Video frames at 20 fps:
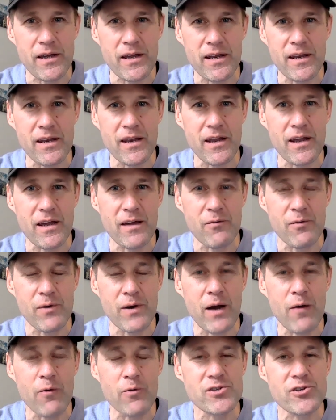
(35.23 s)
And when
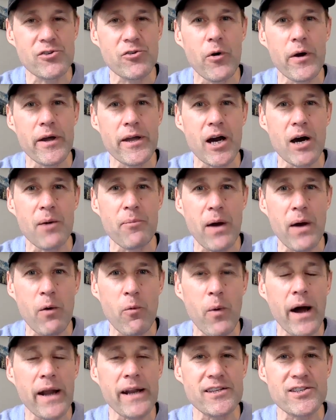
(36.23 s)
I was growing up, I
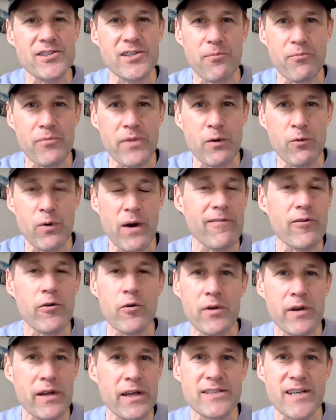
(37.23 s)
wanted something, whatever
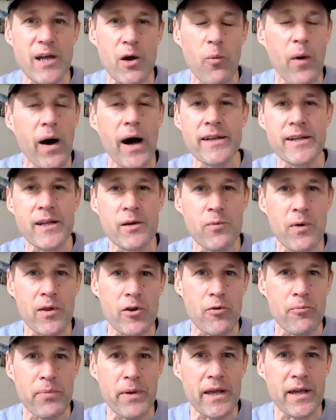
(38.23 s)
it is I wanted,
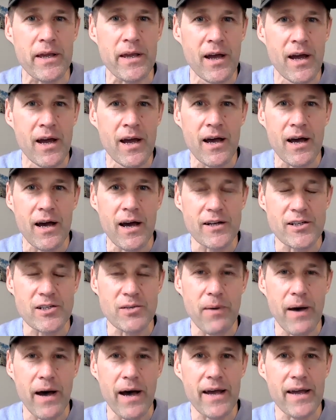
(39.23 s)
whether it be to
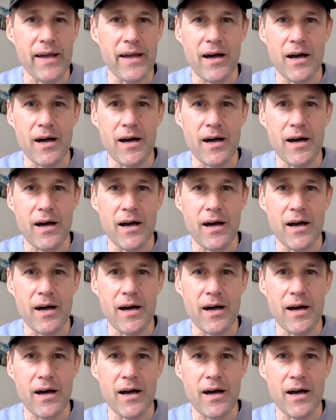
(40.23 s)
buy